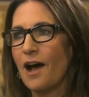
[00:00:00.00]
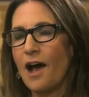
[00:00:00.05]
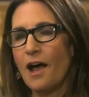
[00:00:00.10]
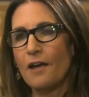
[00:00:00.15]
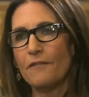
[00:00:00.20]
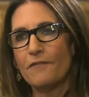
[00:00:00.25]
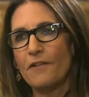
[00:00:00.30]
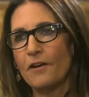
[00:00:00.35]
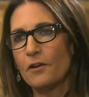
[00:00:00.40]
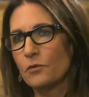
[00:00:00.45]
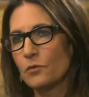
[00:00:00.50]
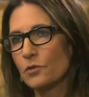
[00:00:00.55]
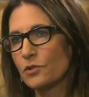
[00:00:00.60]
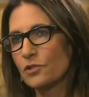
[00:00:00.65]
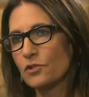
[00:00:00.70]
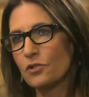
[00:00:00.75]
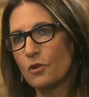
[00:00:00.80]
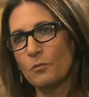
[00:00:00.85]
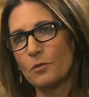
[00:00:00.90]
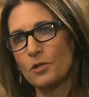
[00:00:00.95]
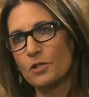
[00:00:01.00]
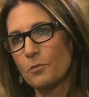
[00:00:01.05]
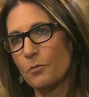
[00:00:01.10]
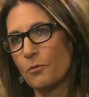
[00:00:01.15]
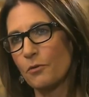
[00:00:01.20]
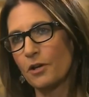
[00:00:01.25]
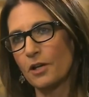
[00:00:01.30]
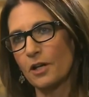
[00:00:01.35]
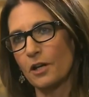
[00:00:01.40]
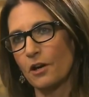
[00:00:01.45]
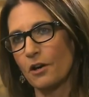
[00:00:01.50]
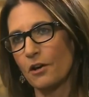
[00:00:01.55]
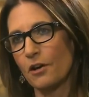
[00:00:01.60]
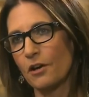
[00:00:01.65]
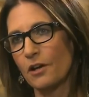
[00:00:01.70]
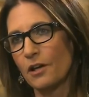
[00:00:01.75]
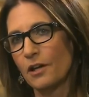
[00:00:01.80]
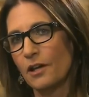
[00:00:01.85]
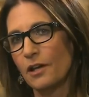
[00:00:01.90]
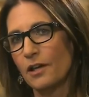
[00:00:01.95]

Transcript: I found was so much prettier.